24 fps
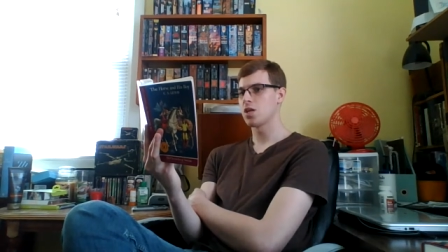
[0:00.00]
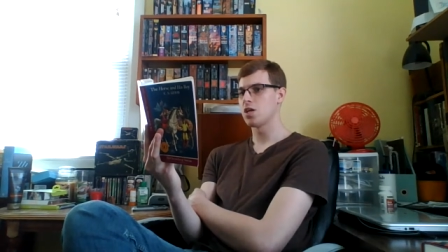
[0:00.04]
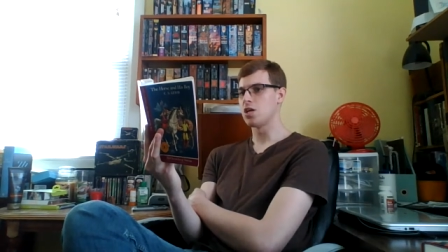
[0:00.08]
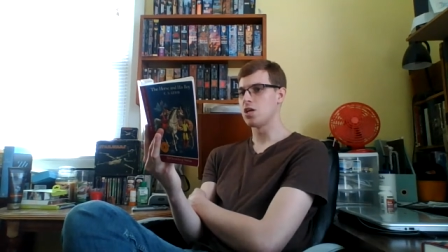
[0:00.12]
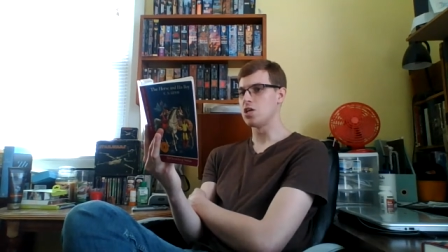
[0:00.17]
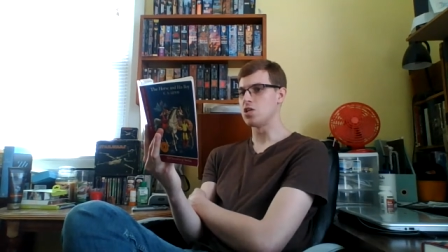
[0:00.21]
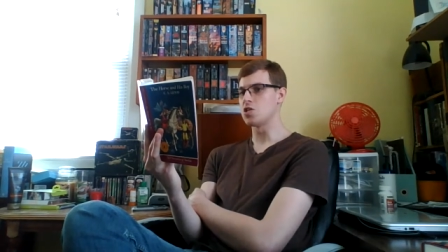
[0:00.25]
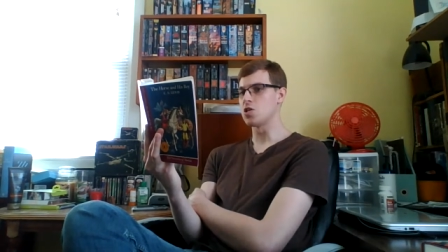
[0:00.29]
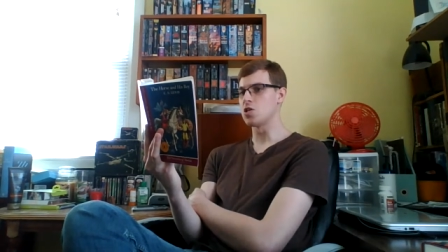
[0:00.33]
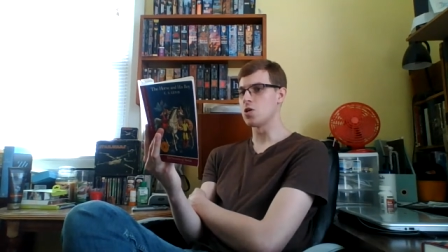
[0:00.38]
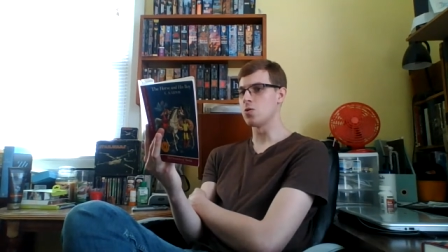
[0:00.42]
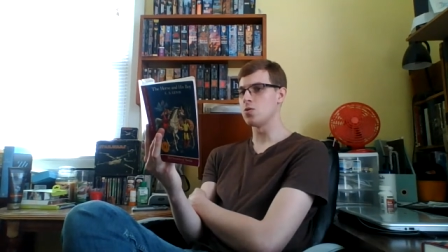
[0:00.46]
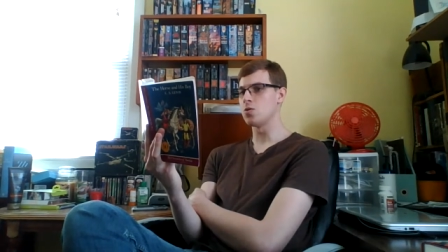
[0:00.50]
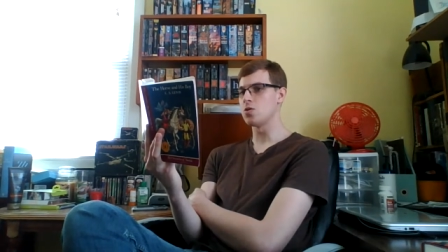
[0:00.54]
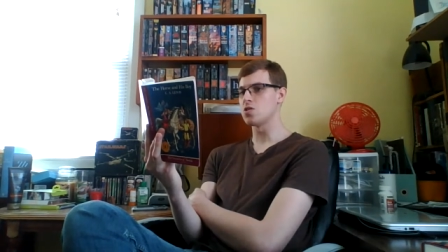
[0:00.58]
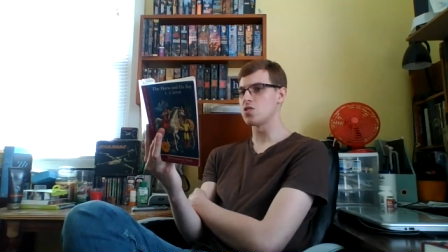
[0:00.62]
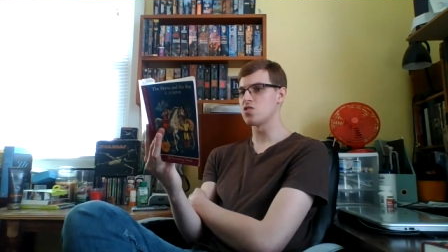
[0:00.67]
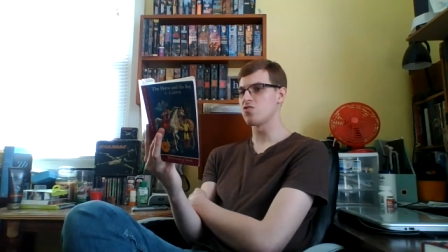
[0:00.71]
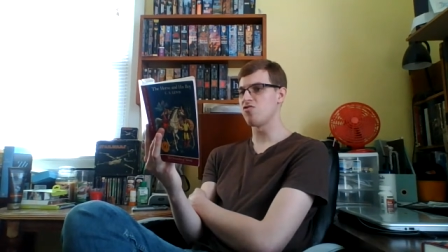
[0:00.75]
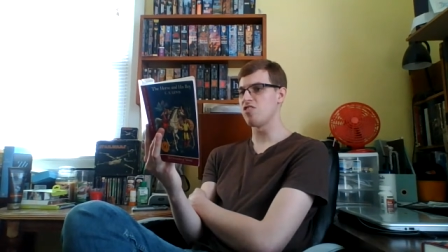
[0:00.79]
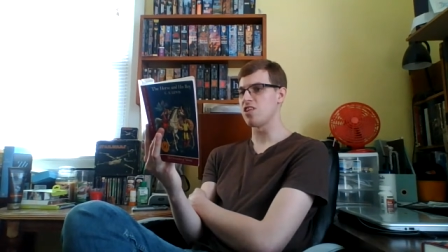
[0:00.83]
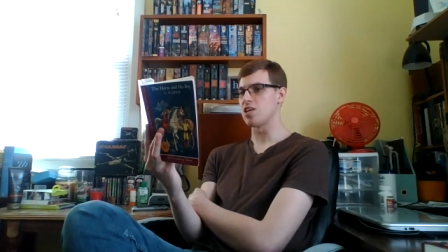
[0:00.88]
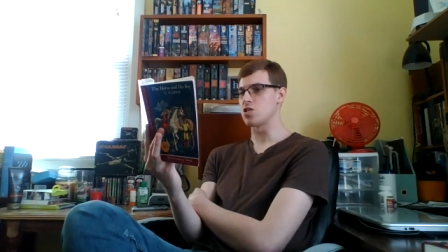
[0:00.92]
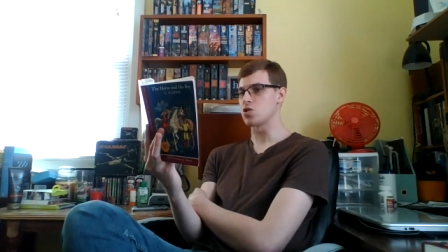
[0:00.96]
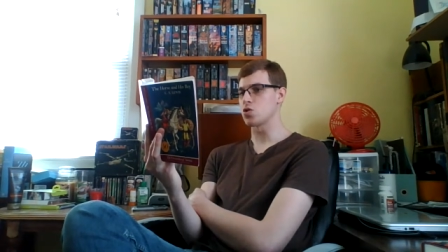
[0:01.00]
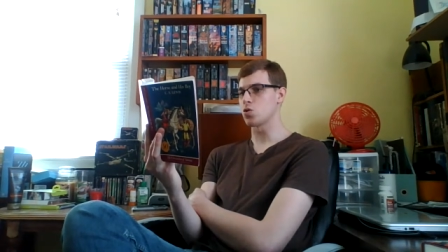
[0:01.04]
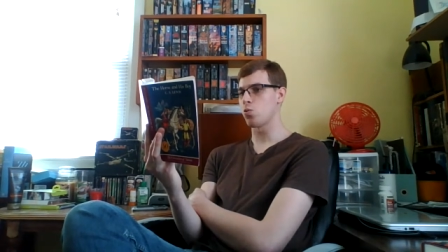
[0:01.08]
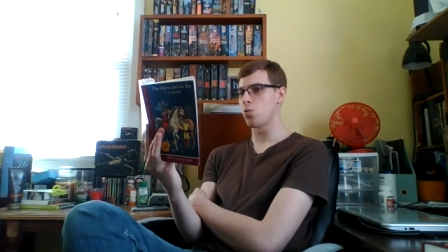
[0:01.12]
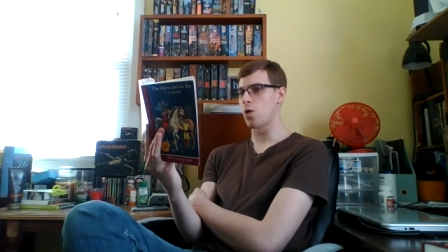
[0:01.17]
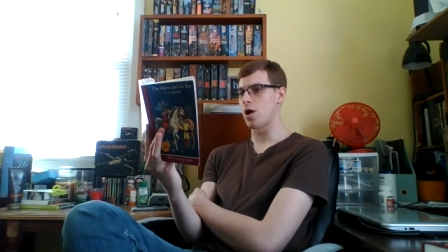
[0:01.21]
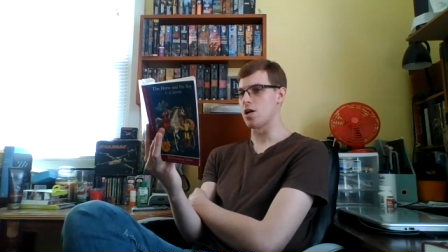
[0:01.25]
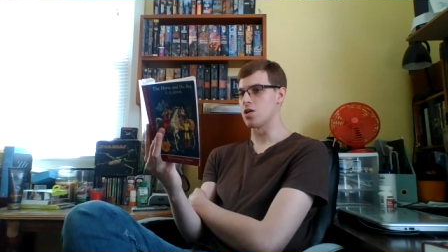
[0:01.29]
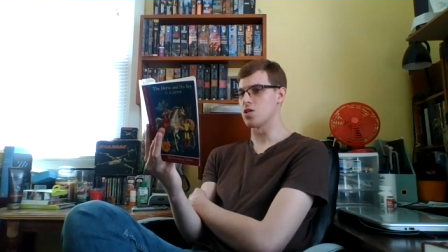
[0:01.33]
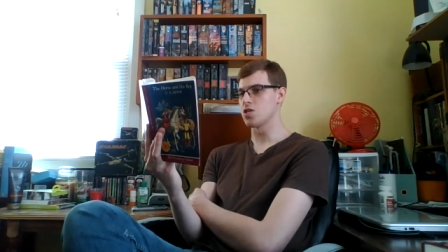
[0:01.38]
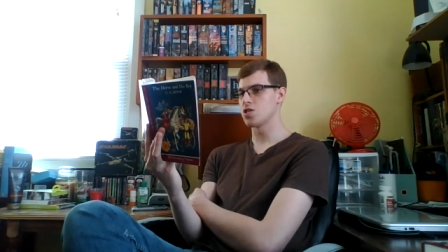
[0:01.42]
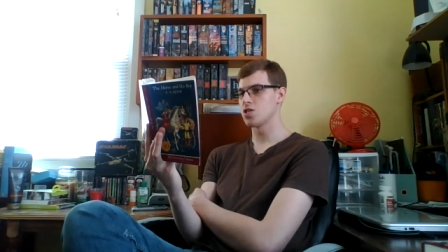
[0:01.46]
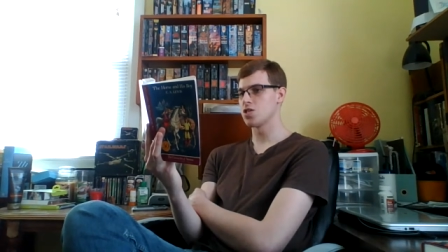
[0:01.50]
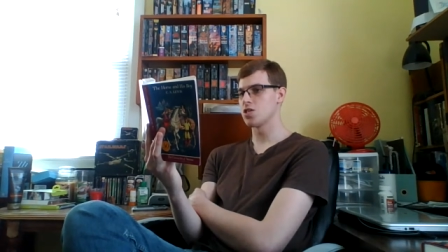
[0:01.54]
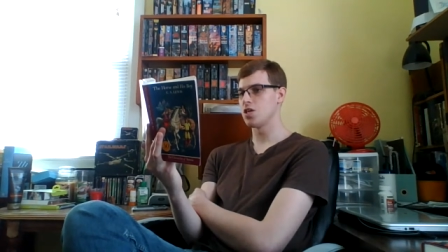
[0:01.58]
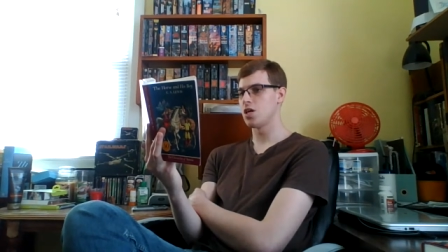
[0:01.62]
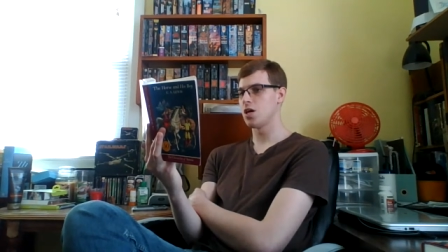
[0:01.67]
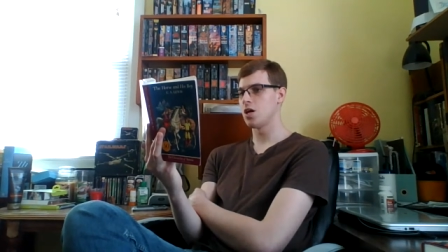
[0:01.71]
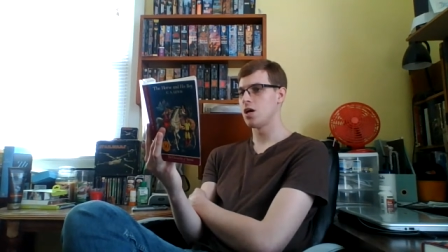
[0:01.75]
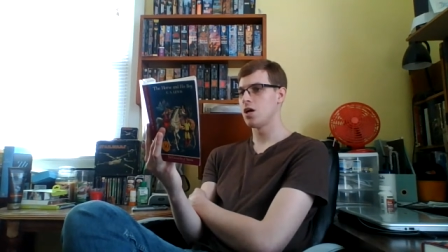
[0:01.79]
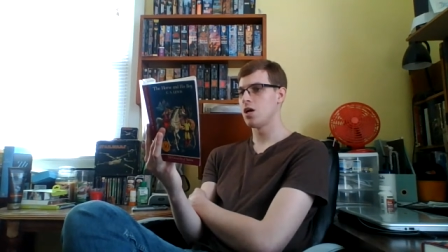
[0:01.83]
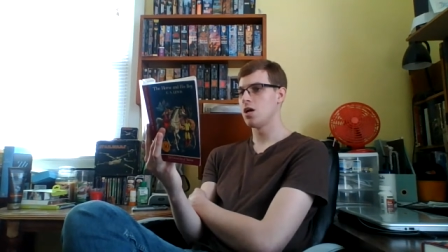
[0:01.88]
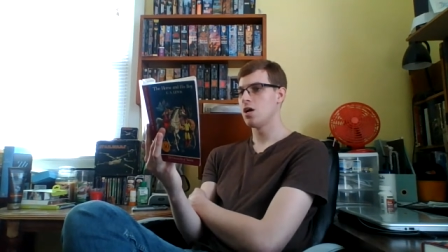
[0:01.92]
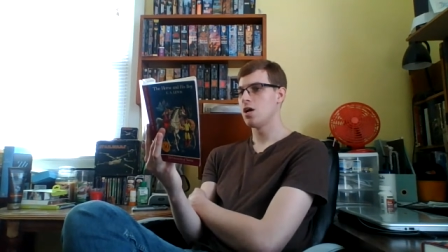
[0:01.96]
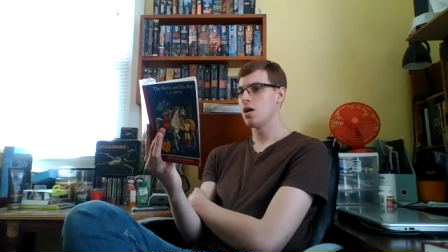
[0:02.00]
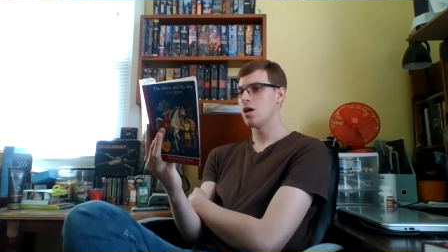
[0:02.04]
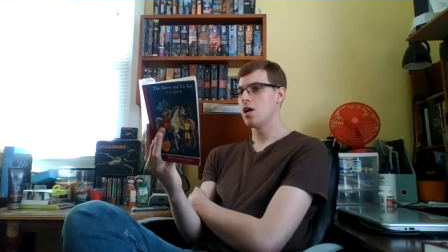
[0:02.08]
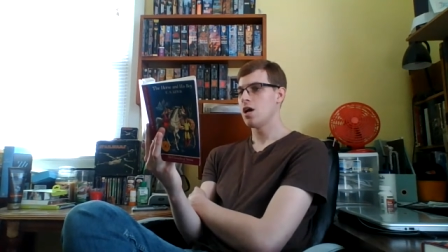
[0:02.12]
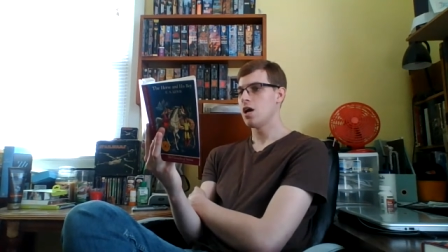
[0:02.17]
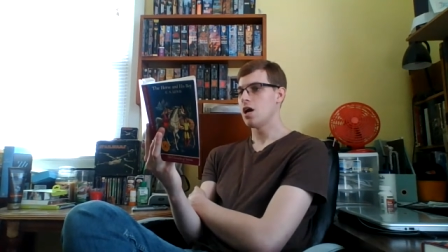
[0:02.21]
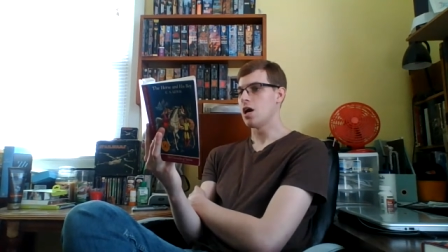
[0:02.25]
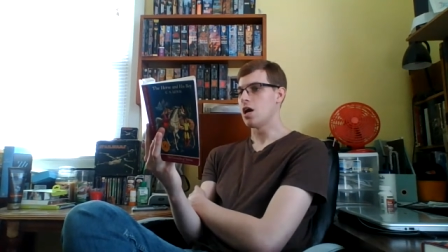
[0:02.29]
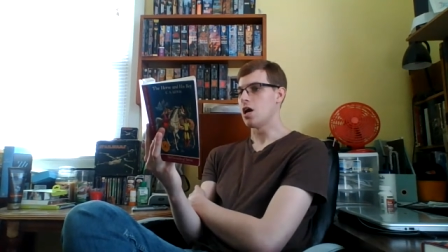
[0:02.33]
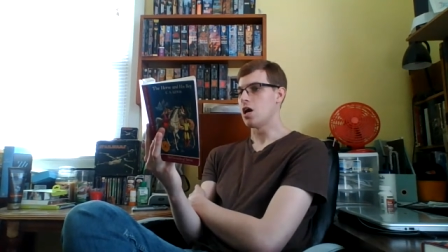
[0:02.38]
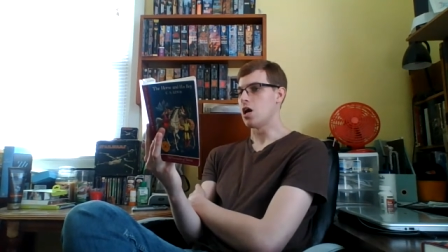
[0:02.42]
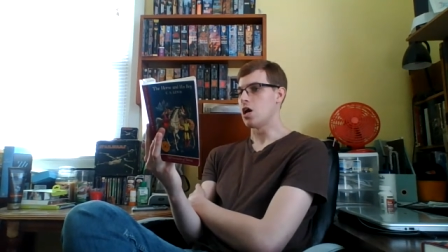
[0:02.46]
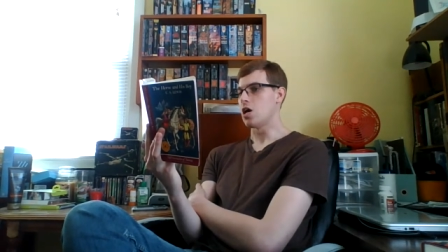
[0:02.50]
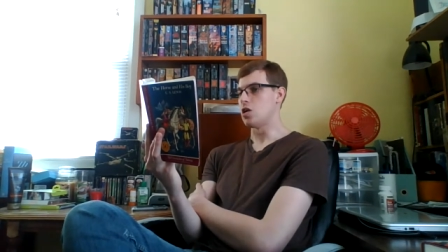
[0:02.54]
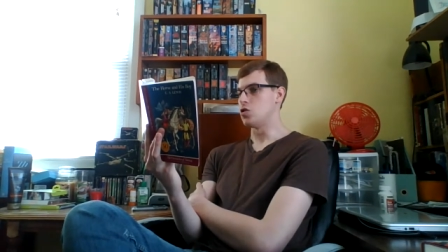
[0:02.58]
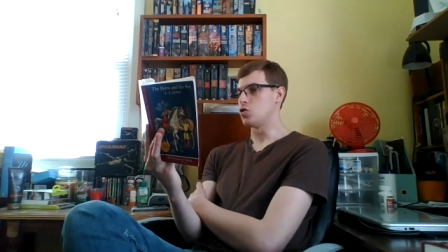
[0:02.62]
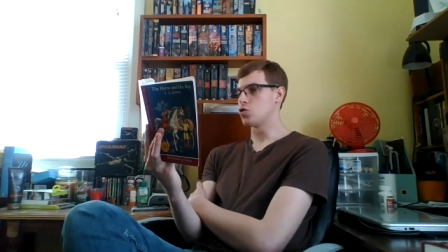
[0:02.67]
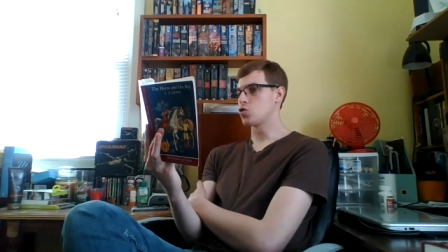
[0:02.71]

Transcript: He turned his face west and